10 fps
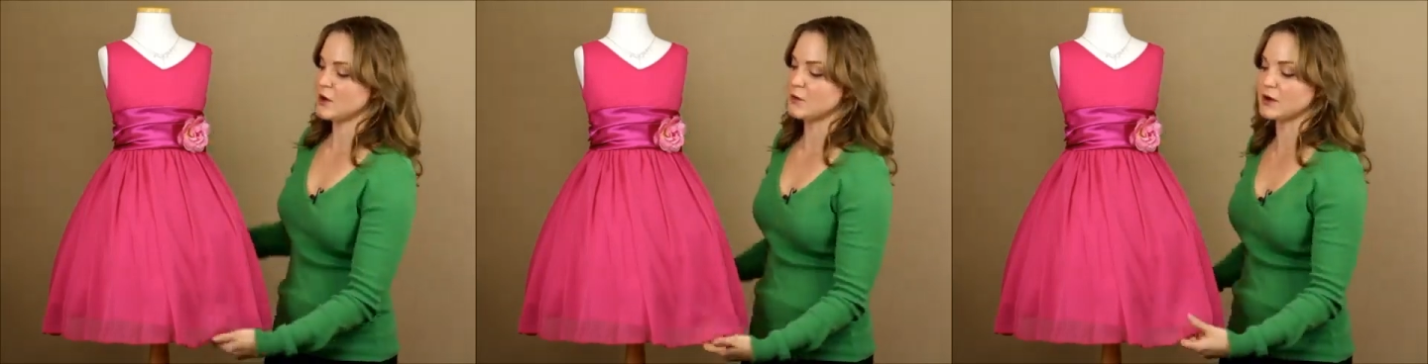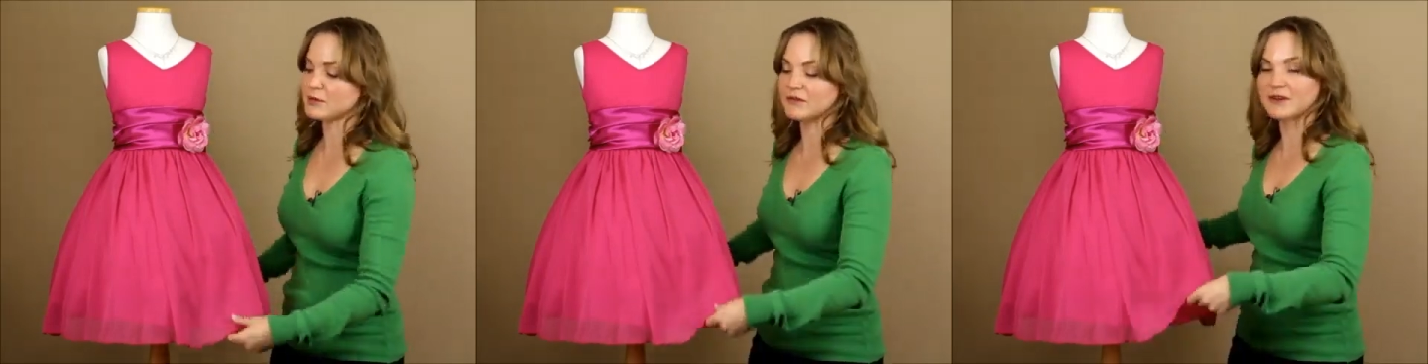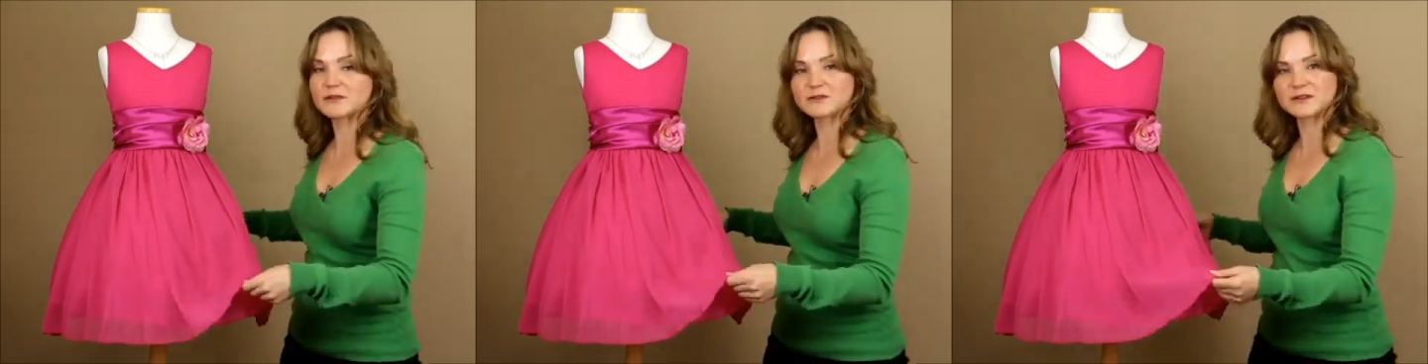One of my
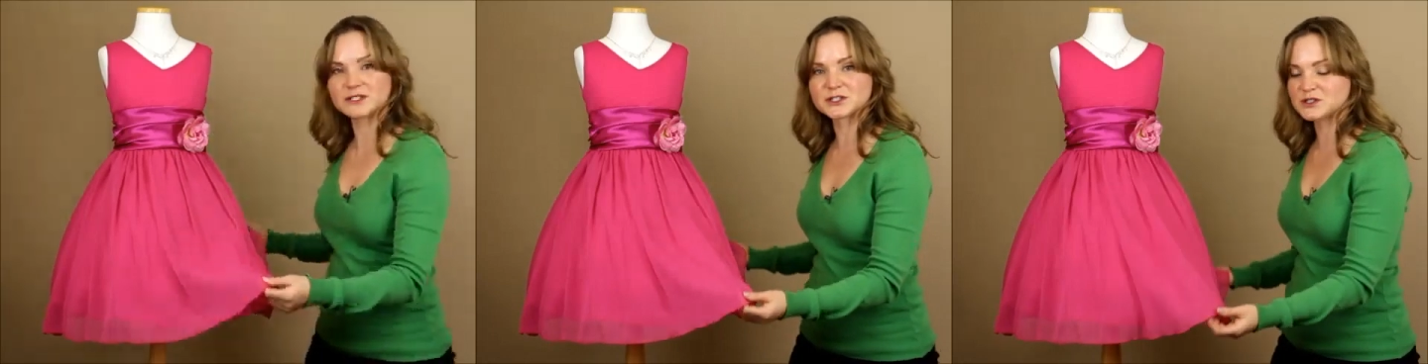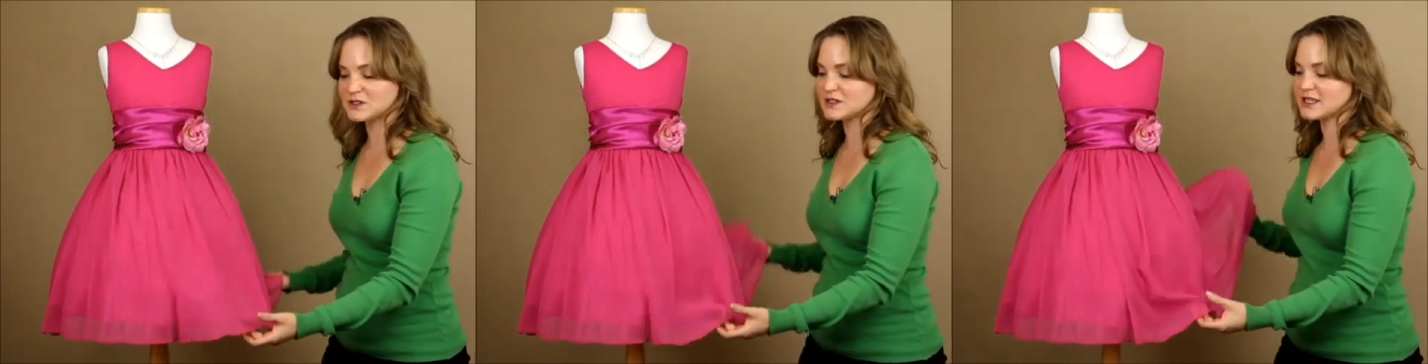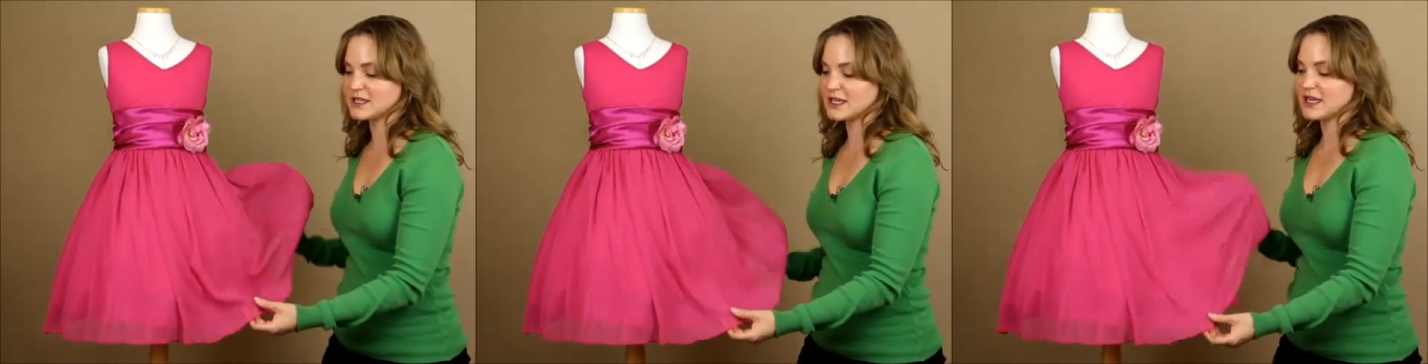favorite features
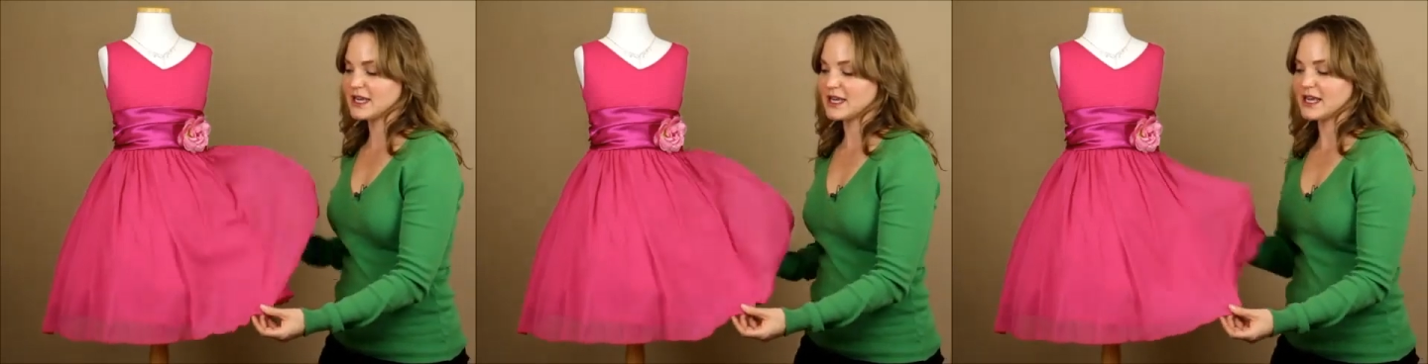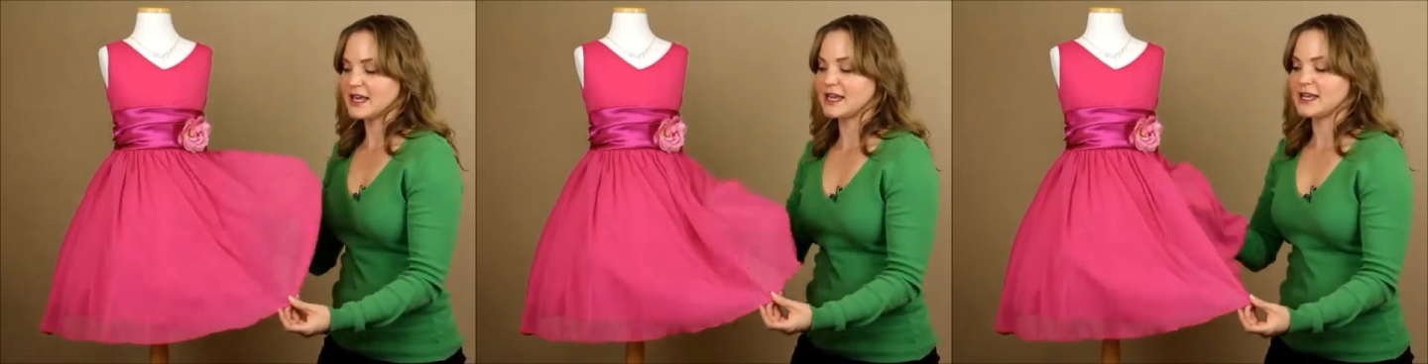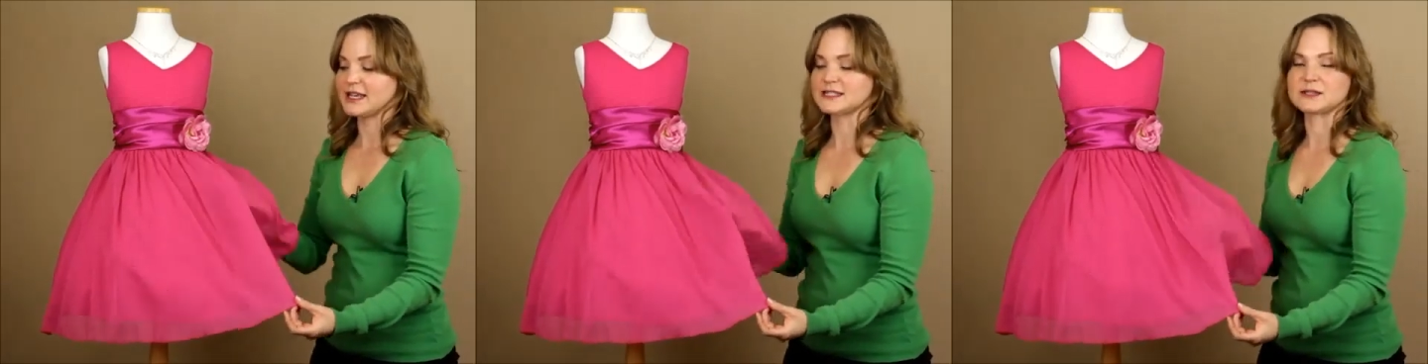
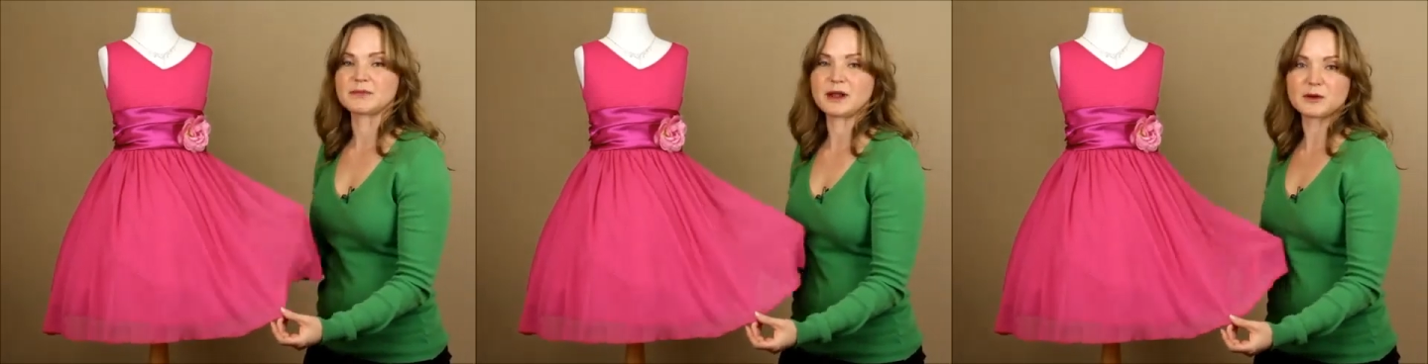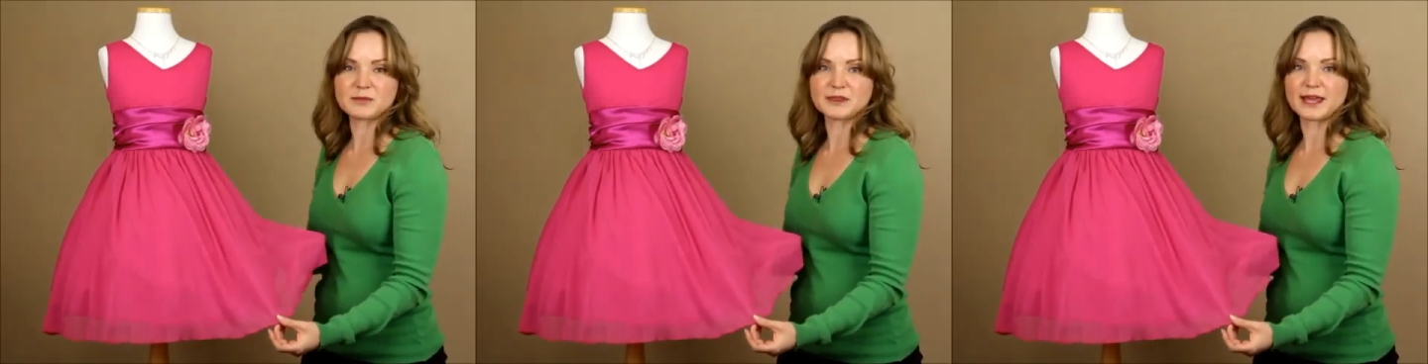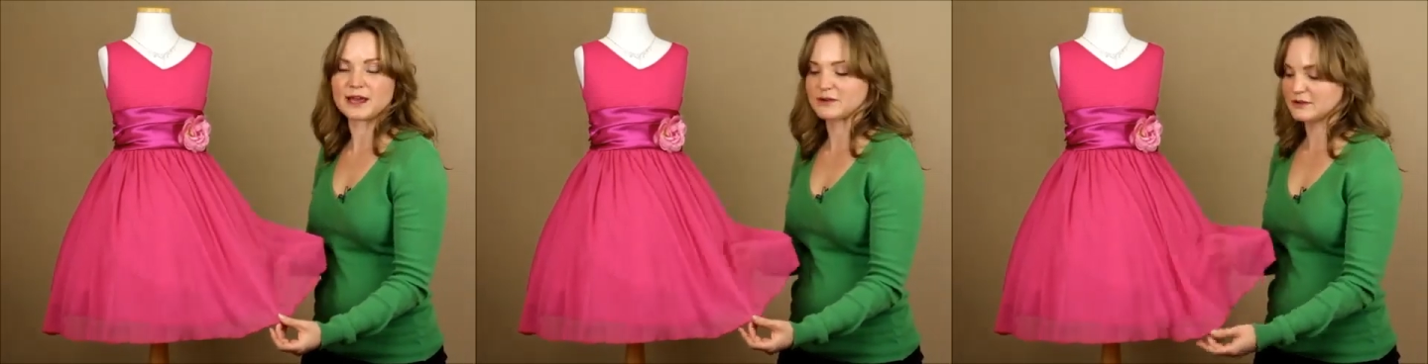is the bottom of the
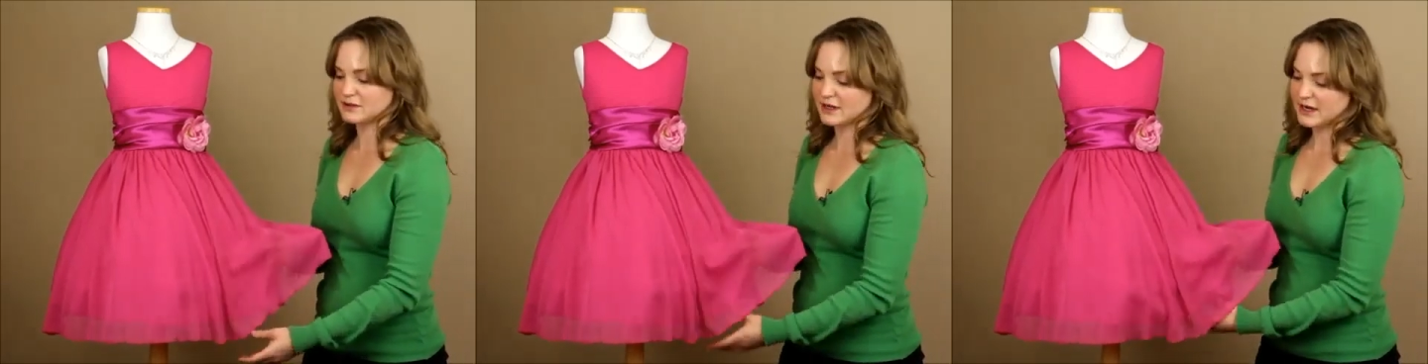gown.